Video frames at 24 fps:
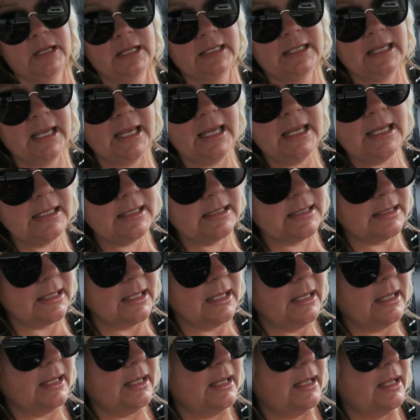what it takes.
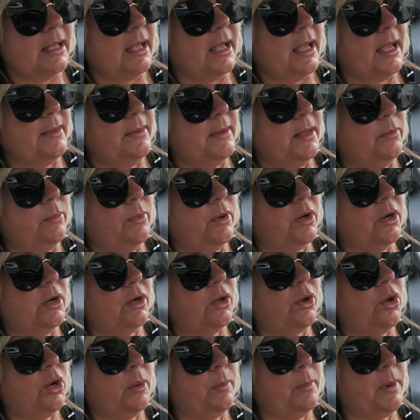And then we're
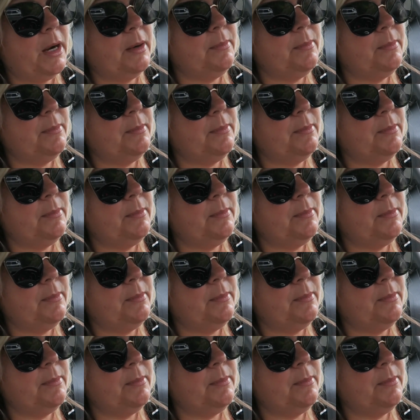gonna go to